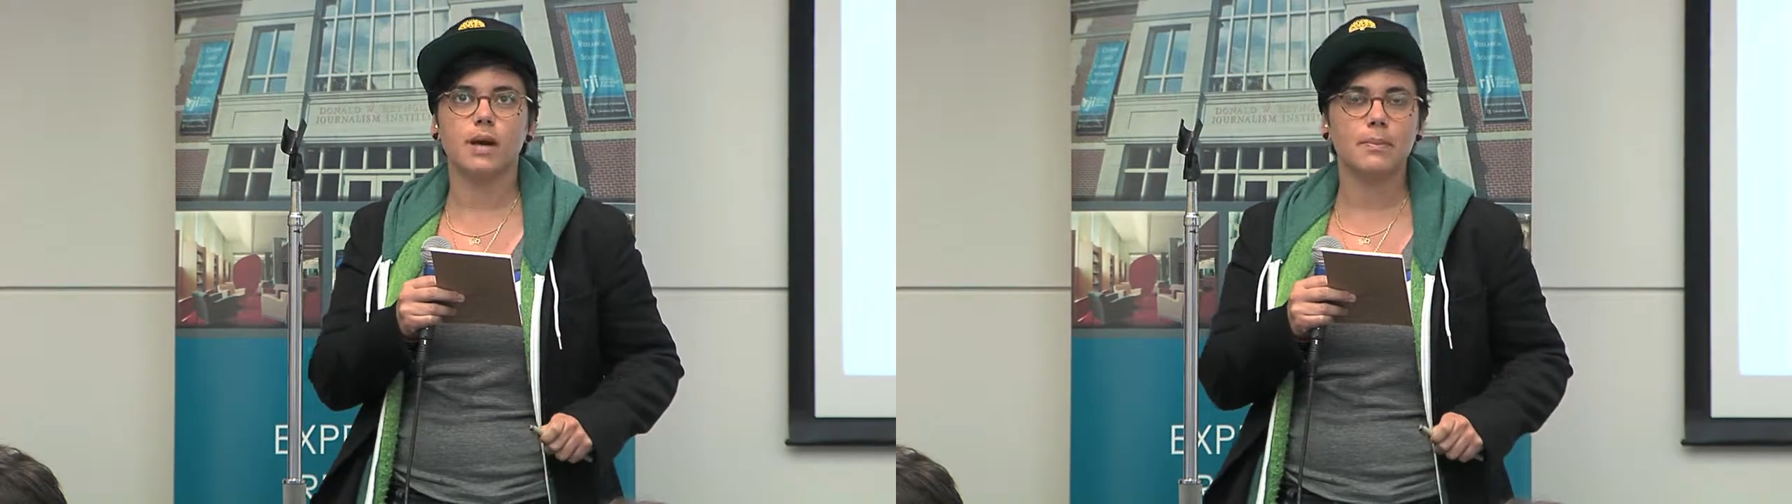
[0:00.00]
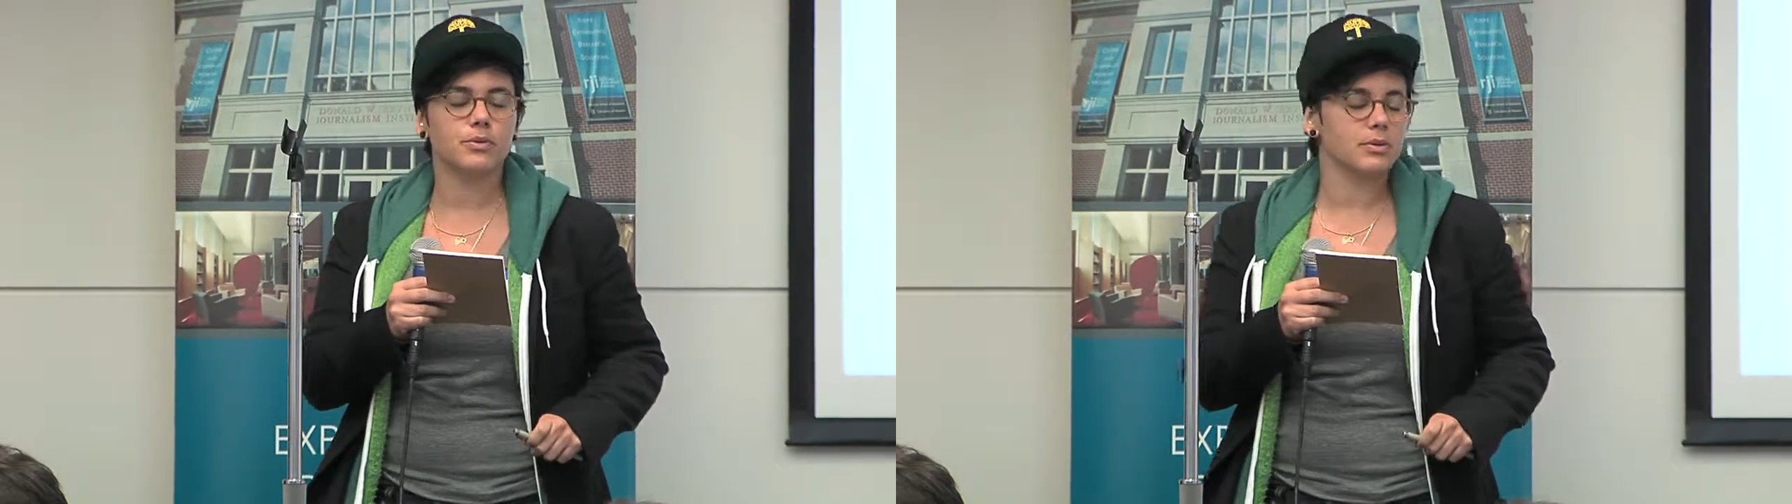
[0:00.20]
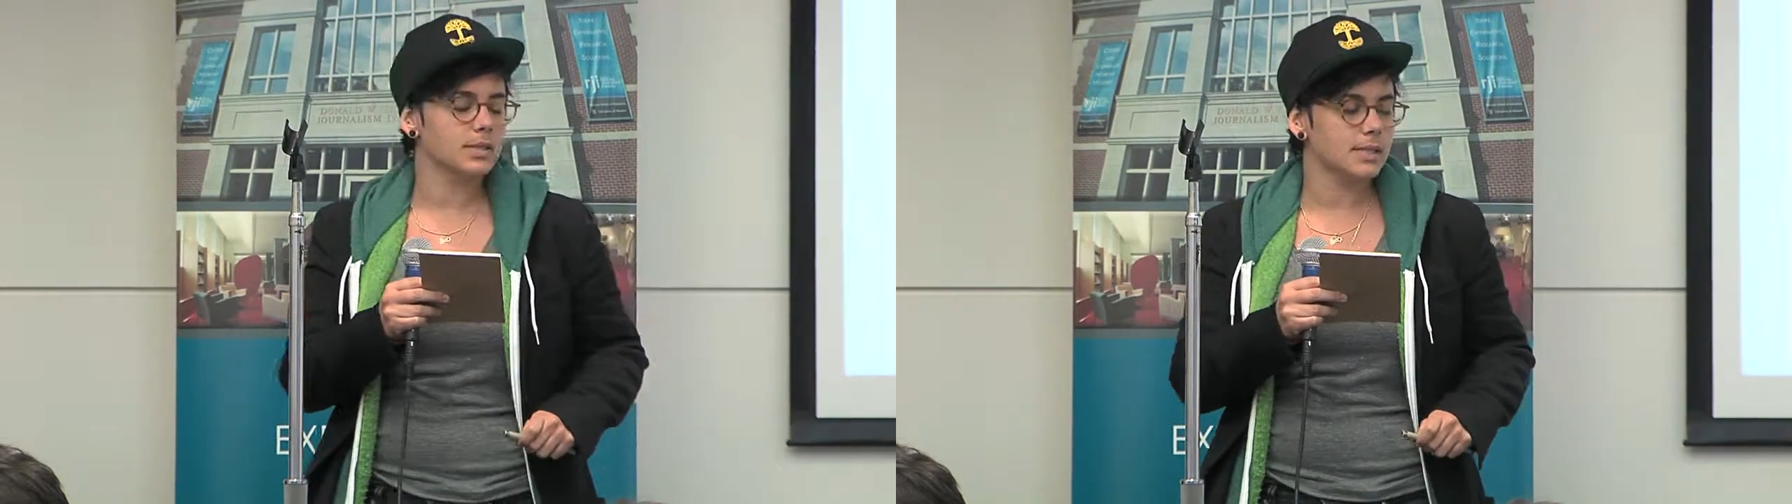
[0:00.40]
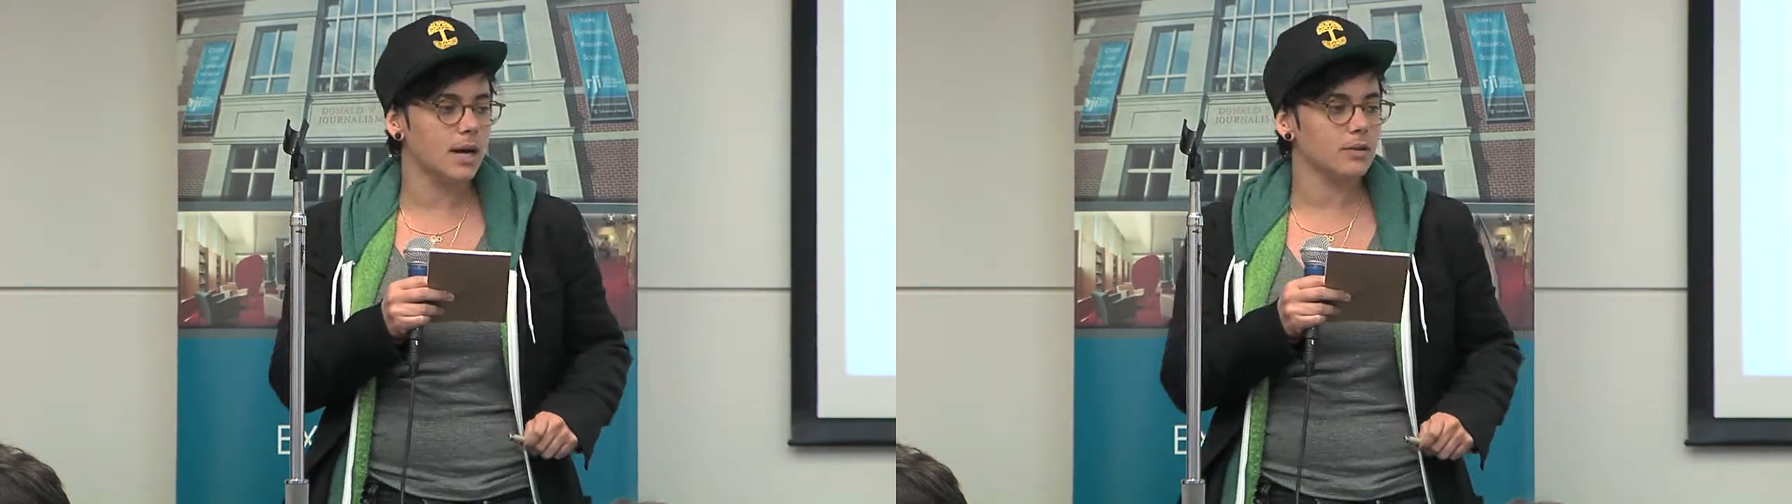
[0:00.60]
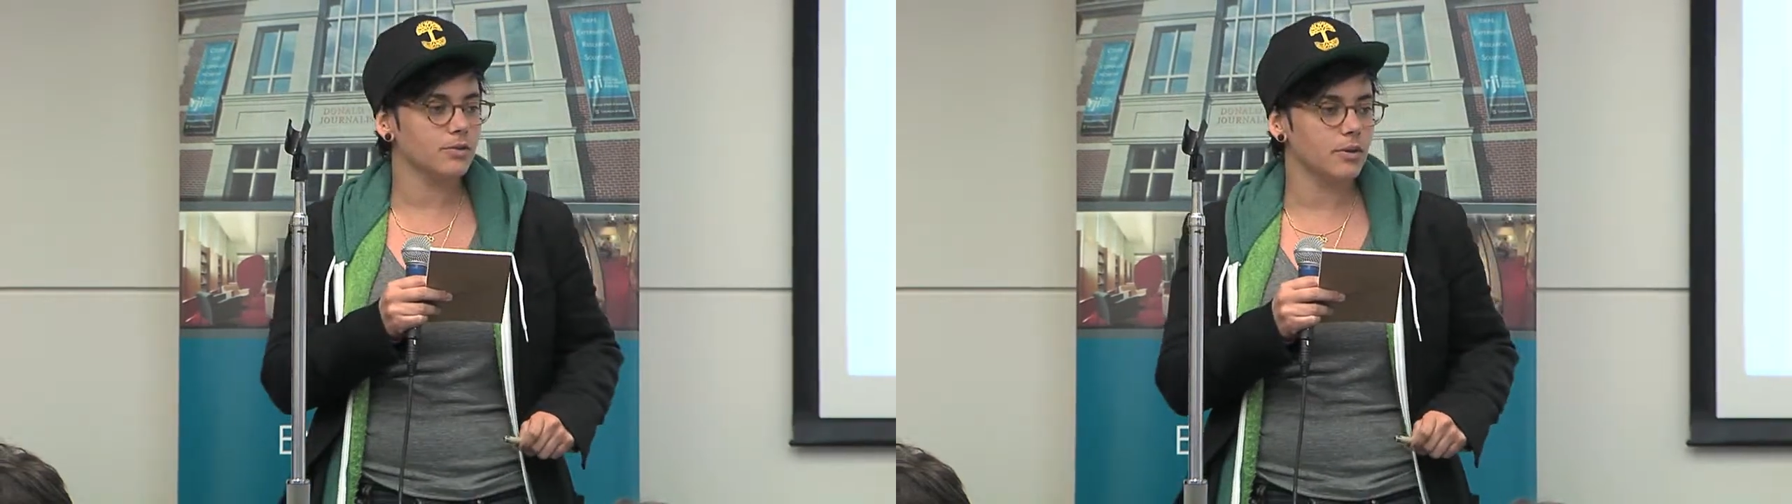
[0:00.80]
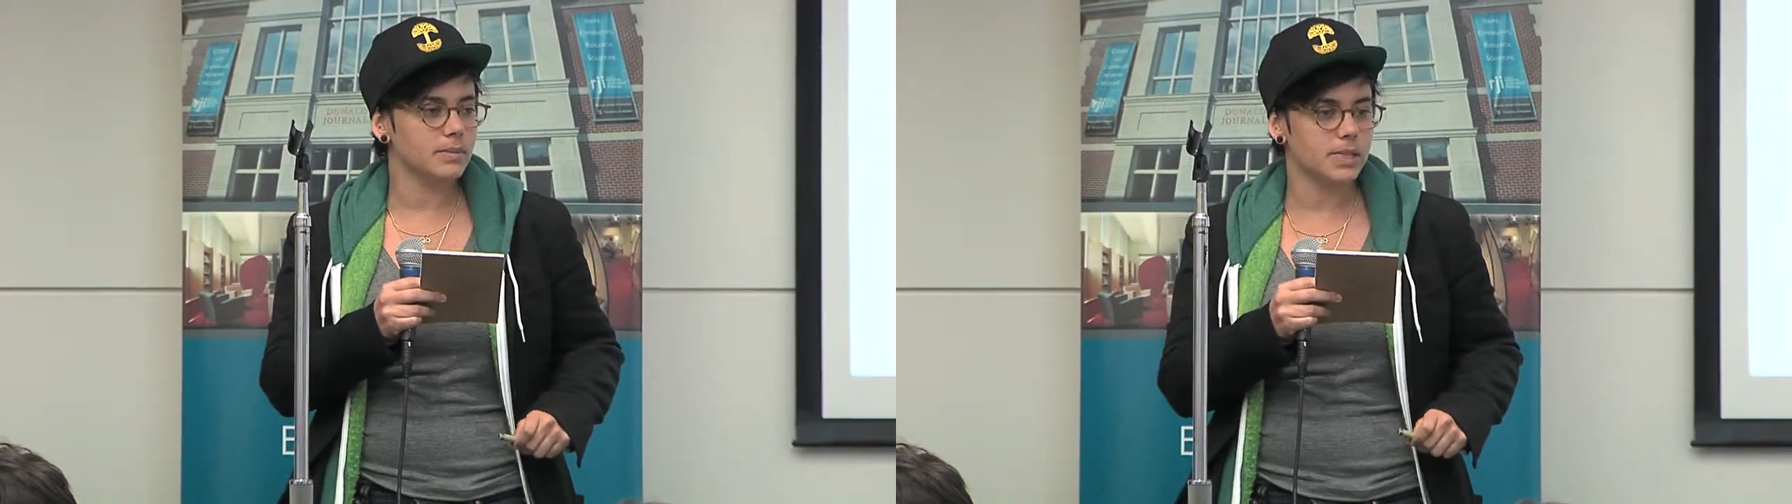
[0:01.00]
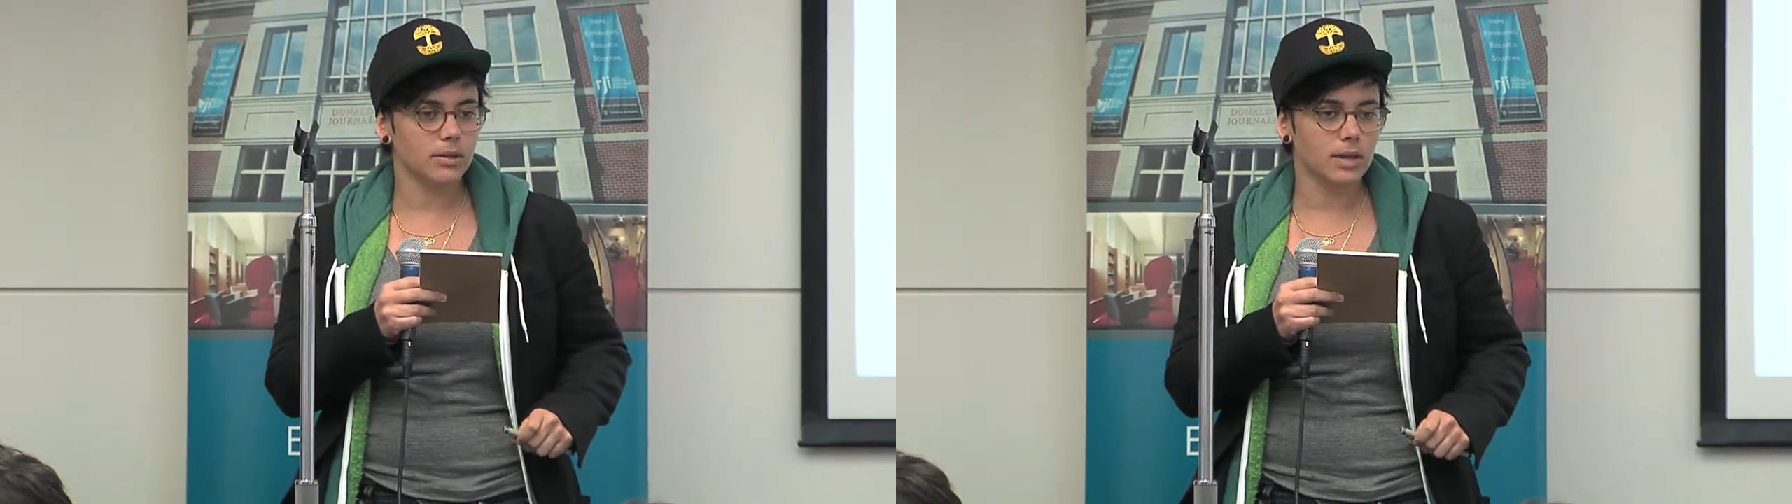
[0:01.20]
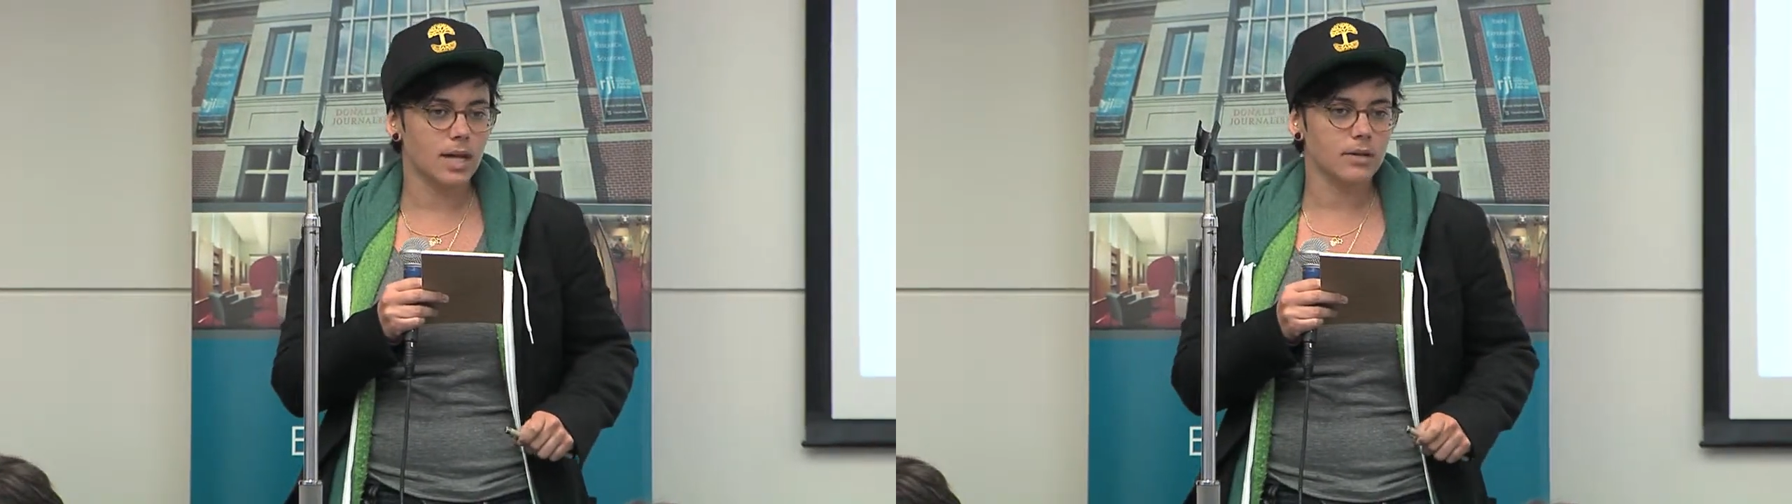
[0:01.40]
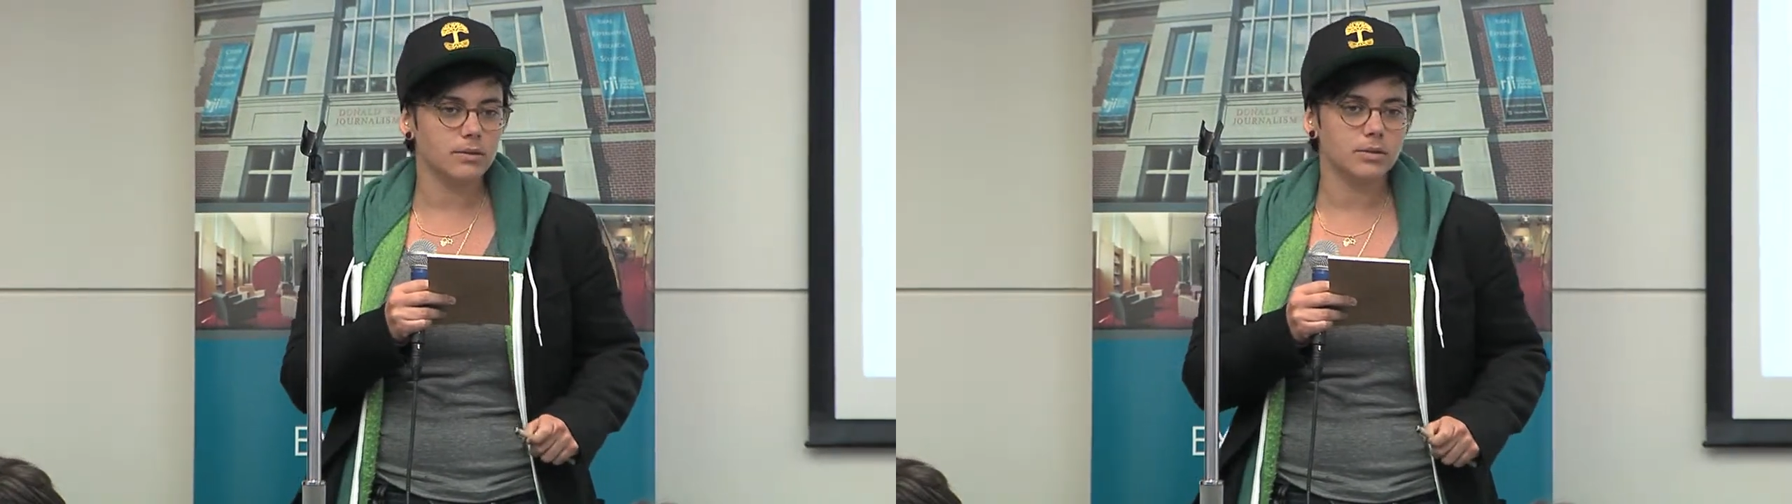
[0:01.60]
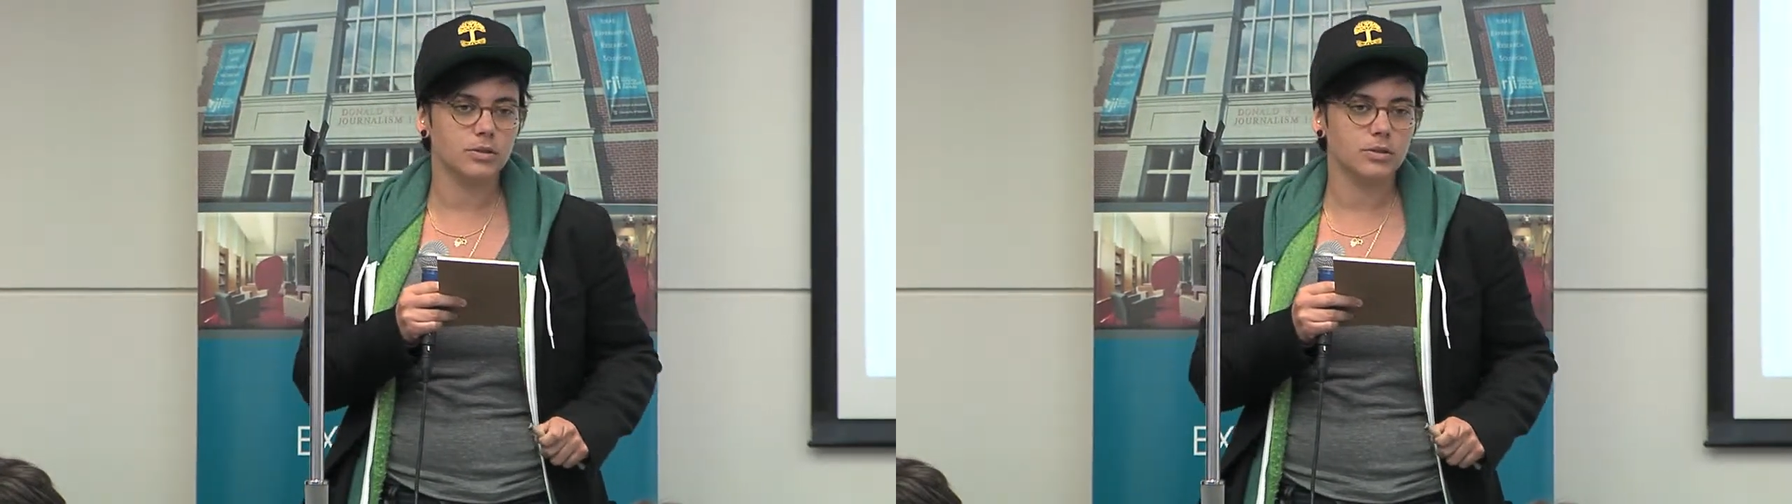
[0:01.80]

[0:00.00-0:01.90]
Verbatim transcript: map your sound from SoundCloud.